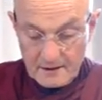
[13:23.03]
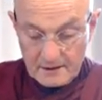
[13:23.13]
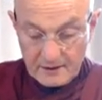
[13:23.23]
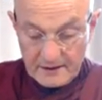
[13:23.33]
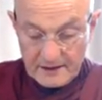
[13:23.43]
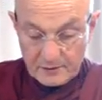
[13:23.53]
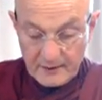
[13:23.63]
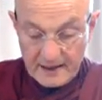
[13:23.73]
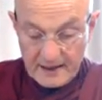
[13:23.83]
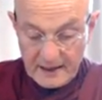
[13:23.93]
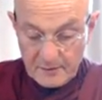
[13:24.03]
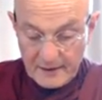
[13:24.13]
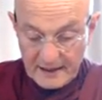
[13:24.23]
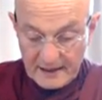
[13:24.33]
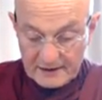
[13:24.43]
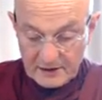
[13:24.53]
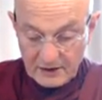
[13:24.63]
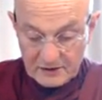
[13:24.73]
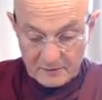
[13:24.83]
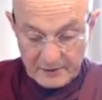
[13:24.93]
So in this way, he abides
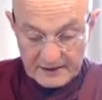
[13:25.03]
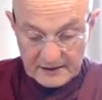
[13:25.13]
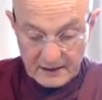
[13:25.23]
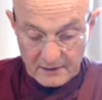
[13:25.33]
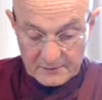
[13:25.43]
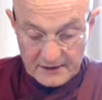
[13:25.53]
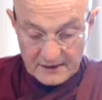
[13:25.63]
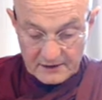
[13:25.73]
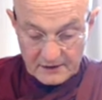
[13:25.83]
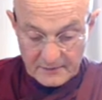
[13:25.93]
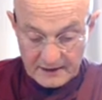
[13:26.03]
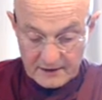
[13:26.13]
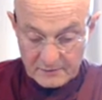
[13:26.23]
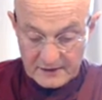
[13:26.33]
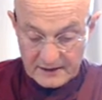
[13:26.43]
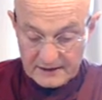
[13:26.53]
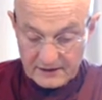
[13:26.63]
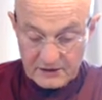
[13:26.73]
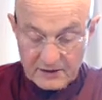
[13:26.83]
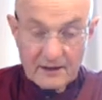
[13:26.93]
contemplating objects, mind objects
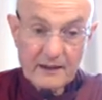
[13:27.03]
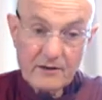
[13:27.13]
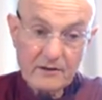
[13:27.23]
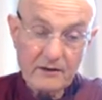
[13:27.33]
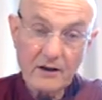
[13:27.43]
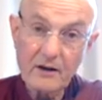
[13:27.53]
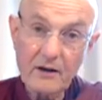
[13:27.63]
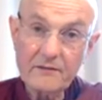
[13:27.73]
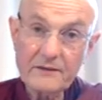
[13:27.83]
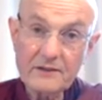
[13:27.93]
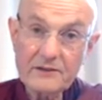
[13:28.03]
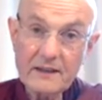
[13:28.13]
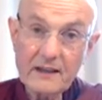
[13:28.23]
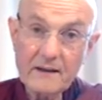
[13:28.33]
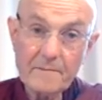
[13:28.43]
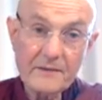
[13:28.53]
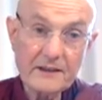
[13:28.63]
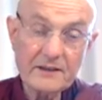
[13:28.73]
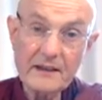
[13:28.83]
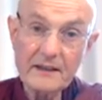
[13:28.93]
internally. You can often see
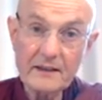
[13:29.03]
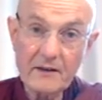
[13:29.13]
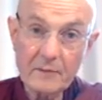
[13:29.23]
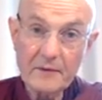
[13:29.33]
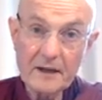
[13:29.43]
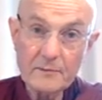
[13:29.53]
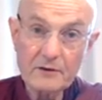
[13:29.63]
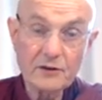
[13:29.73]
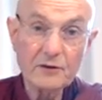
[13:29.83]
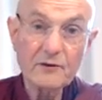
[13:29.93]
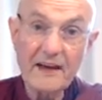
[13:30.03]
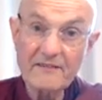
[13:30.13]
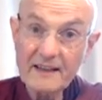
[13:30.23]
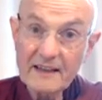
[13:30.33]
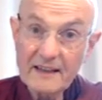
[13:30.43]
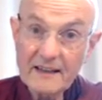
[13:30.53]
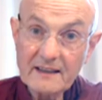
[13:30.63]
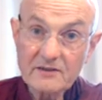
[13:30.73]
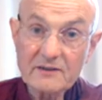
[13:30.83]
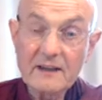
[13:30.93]
it in other people too, their
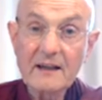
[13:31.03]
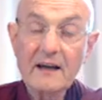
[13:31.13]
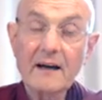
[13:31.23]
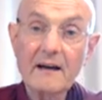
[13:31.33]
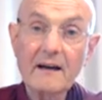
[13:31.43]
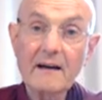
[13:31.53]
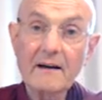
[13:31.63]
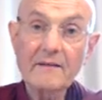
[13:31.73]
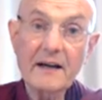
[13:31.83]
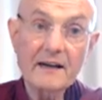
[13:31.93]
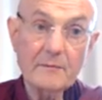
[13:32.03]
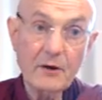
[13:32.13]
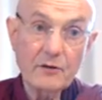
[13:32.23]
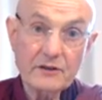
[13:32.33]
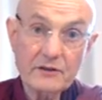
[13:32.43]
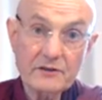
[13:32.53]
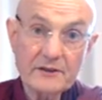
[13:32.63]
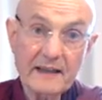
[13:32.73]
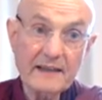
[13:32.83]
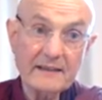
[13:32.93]
feelings, their emotional
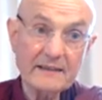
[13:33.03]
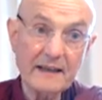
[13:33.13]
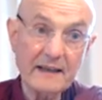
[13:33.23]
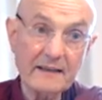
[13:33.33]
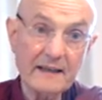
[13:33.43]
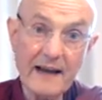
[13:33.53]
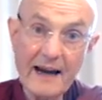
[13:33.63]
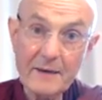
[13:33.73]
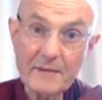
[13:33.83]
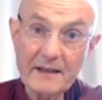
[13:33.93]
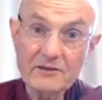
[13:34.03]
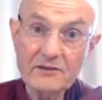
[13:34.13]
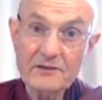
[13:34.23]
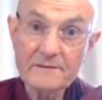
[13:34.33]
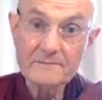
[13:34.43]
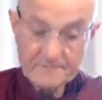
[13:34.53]
states, their habits.